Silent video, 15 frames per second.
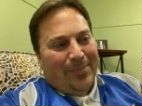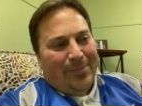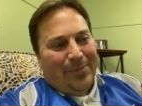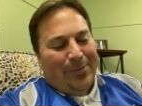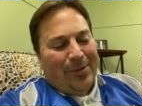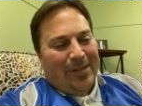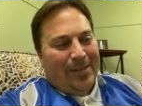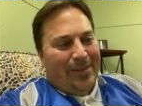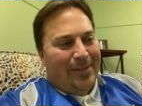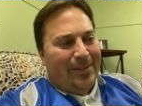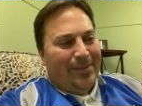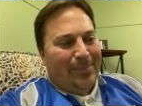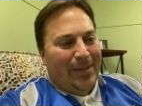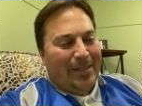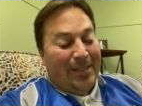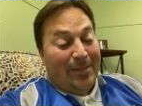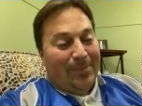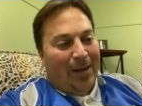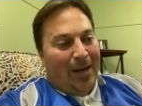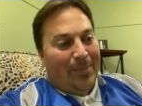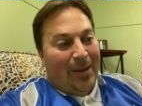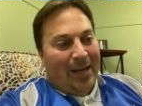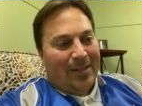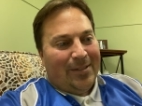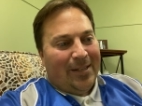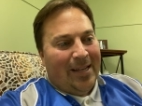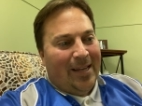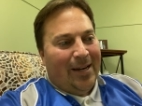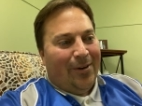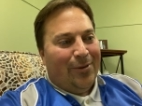Mitzi's mom
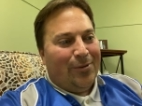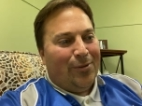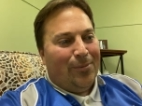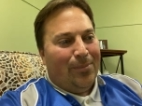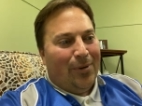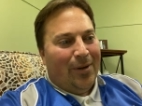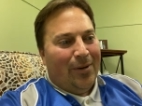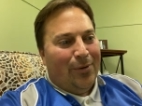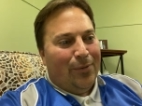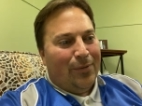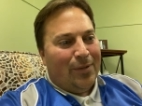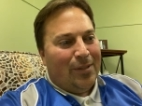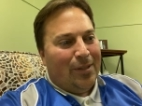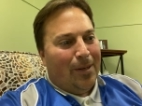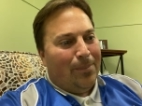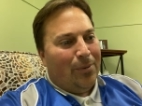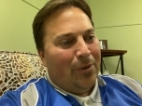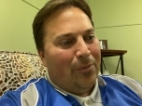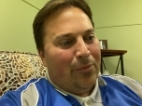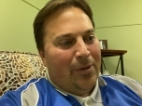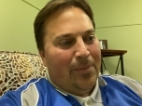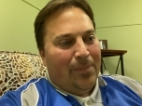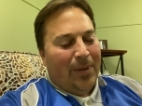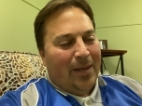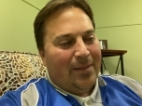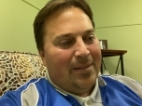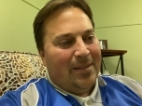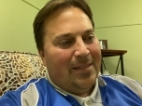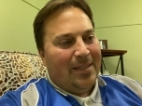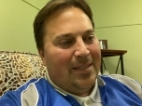actually had also brought over supper, and we were
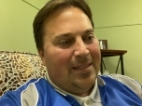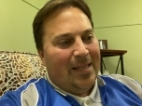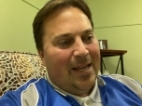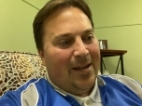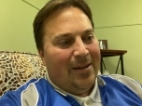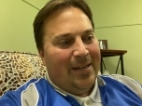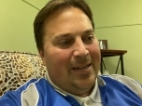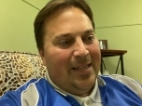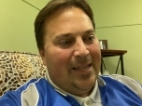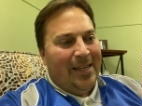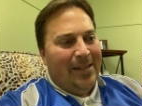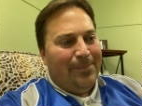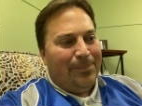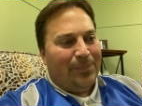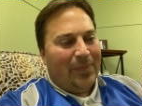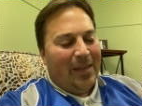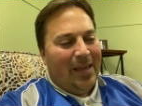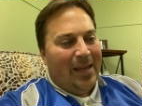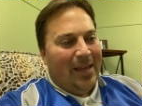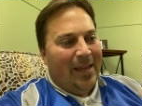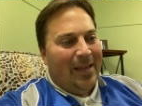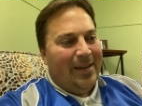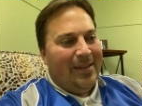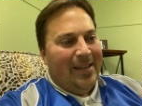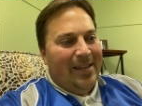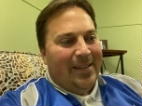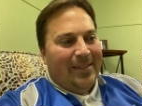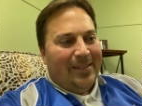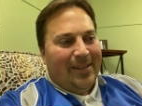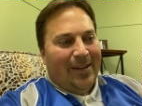about to sit down and eat, and
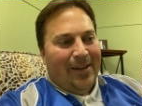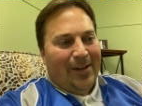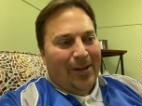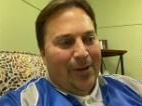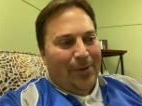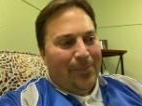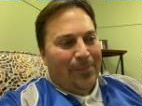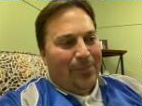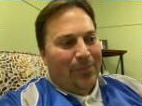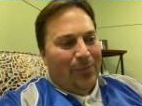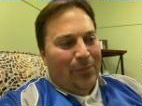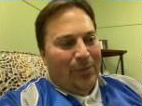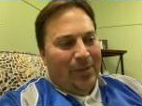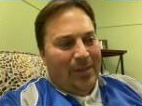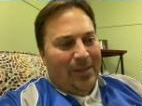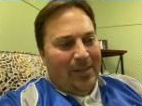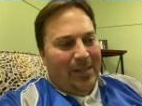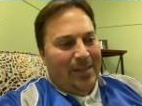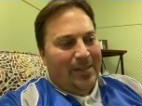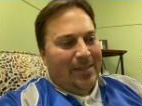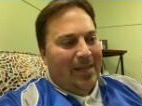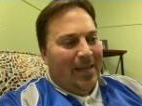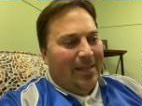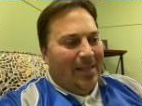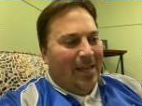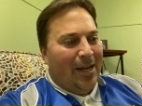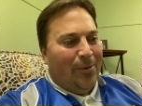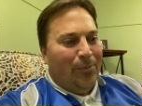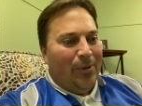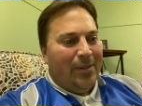he sat
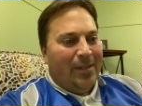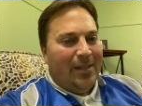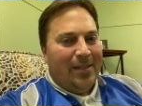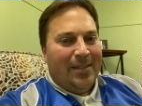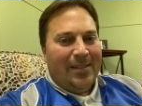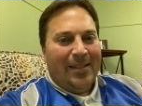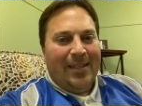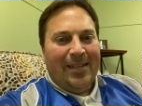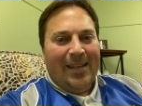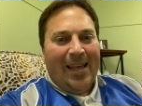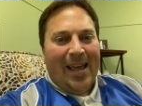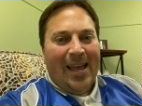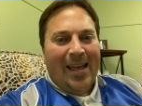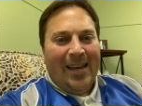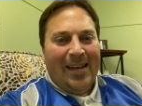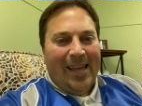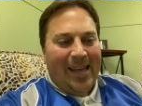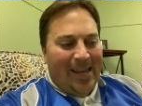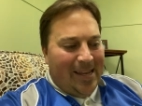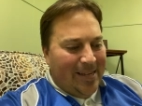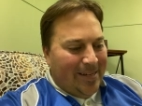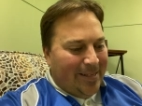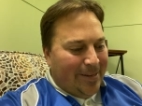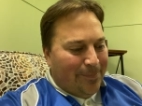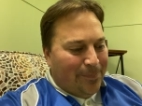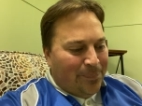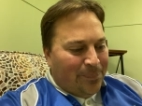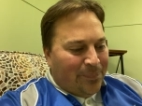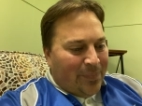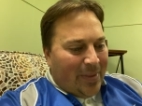down with us and ate,
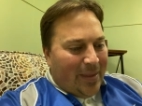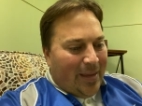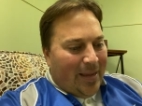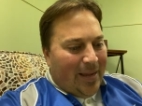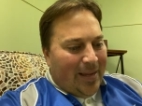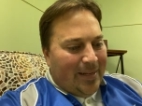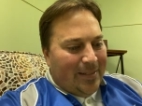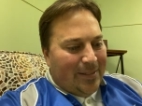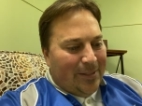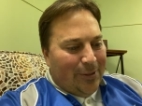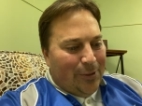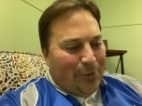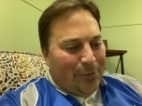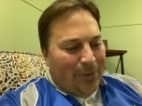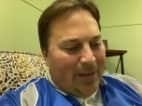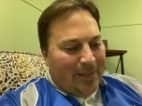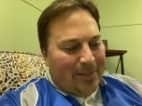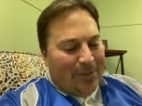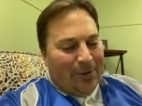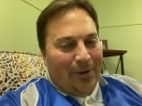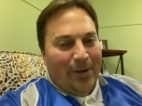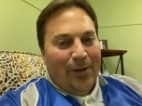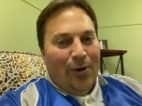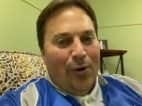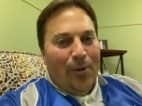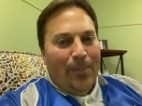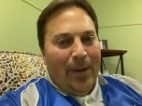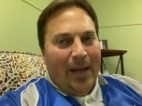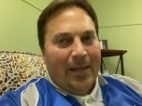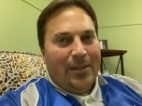and so I started
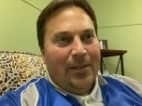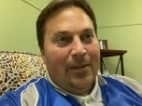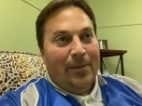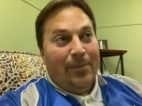going back to